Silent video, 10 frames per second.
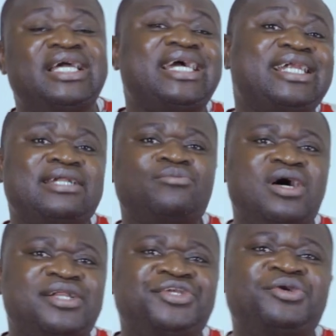In other
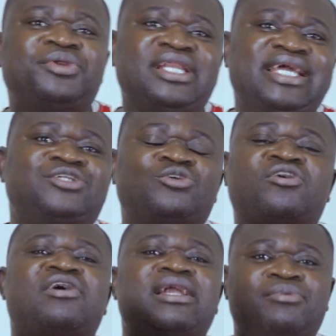words, you need to
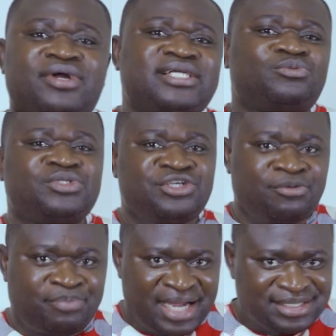collaborate with your
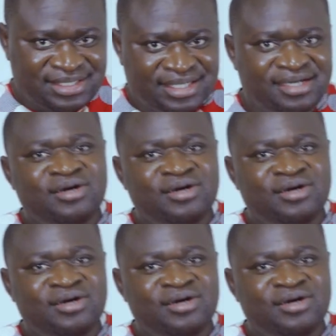partner